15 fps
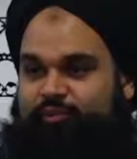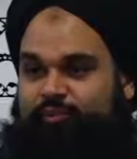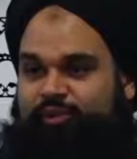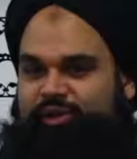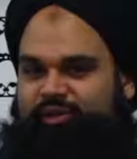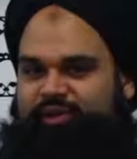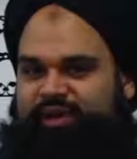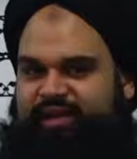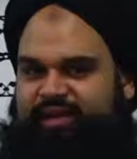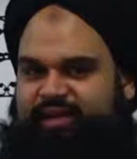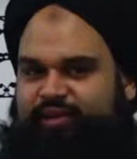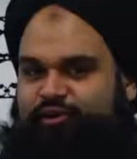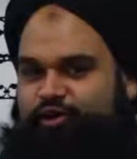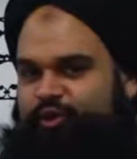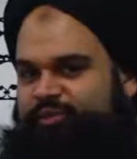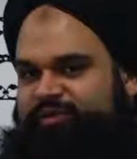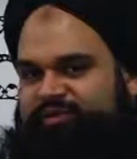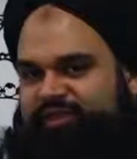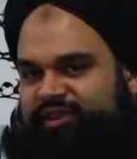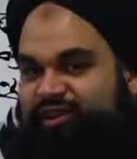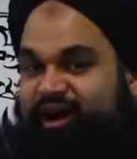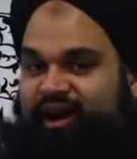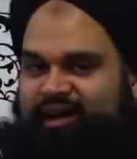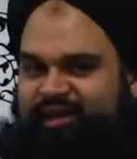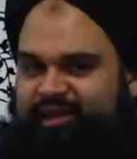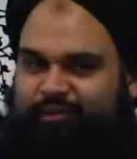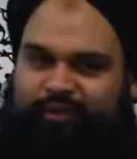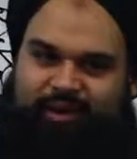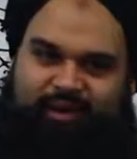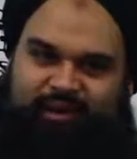bloated corpse of a dog in
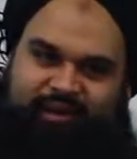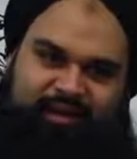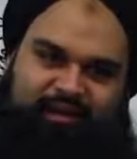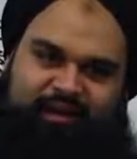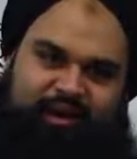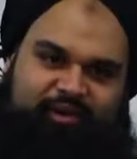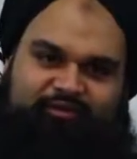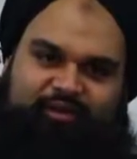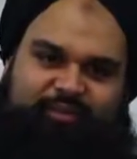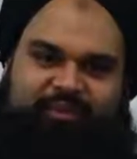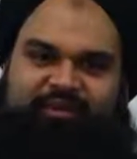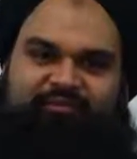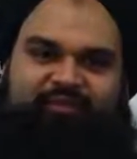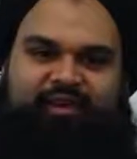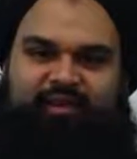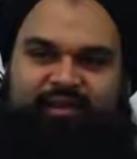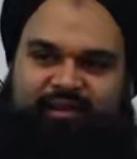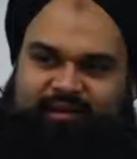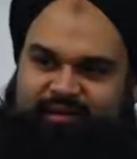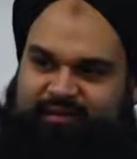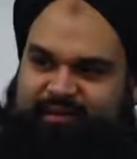the well, like a dog tripped and fell in.